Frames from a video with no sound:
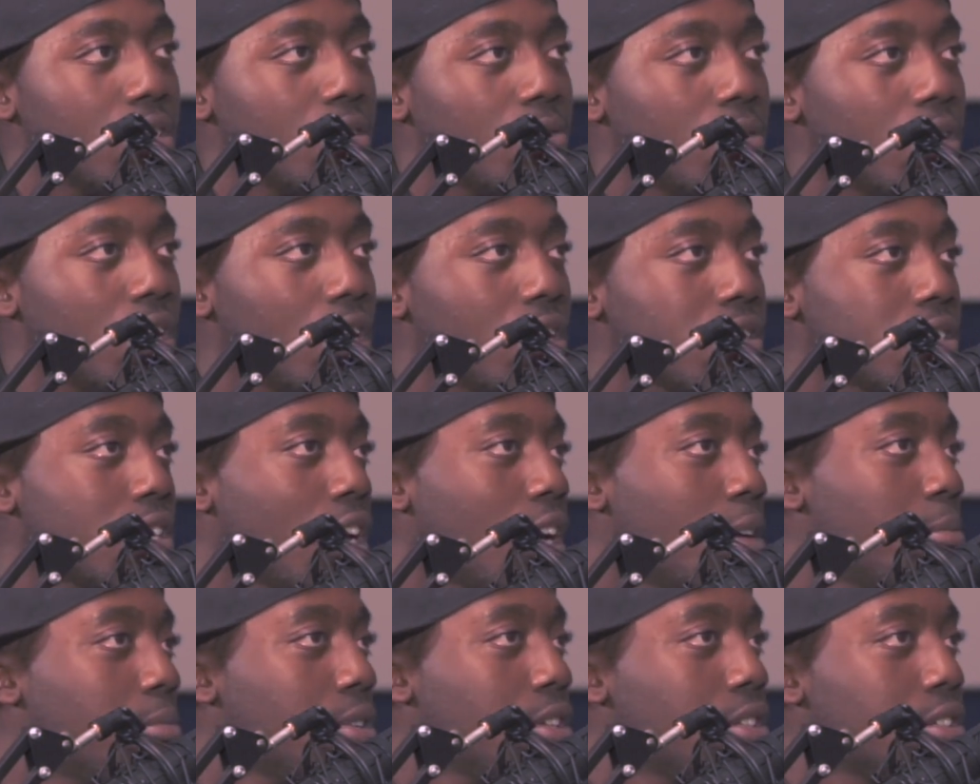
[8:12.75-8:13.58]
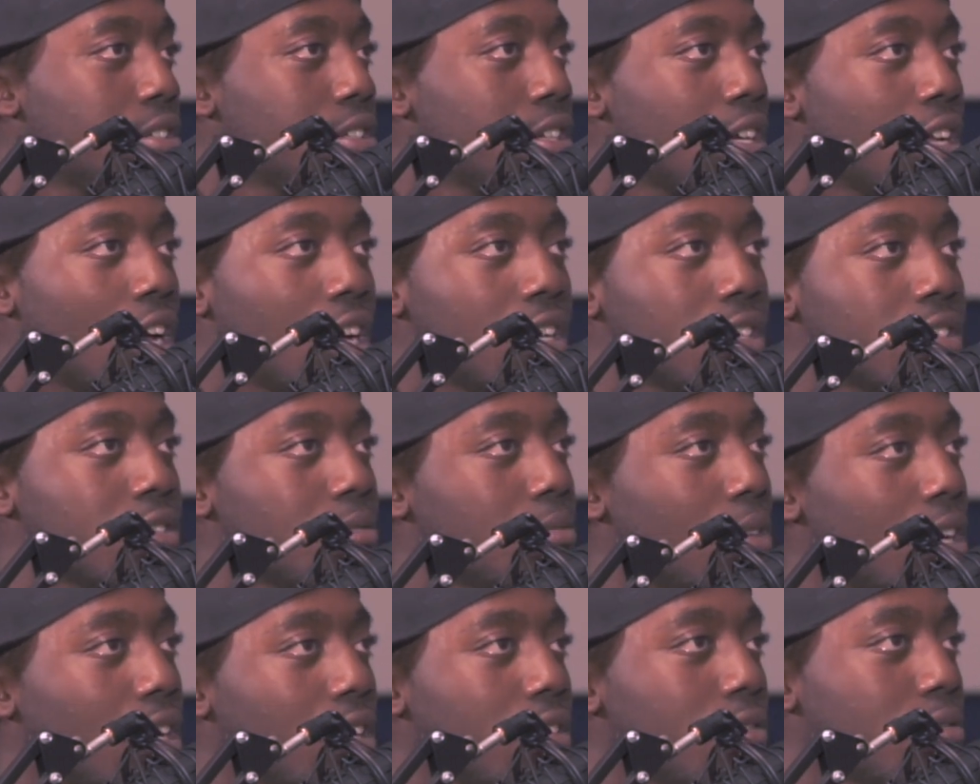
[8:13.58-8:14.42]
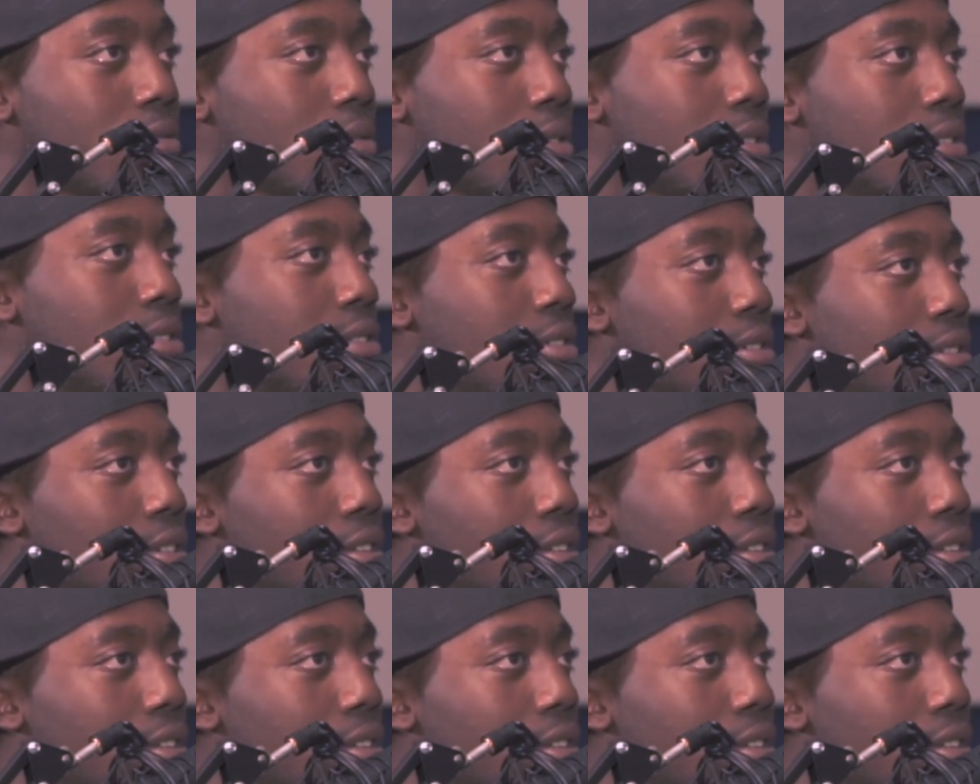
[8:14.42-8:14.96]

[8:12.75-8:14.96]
went outside, beat the shit out of somebody for real.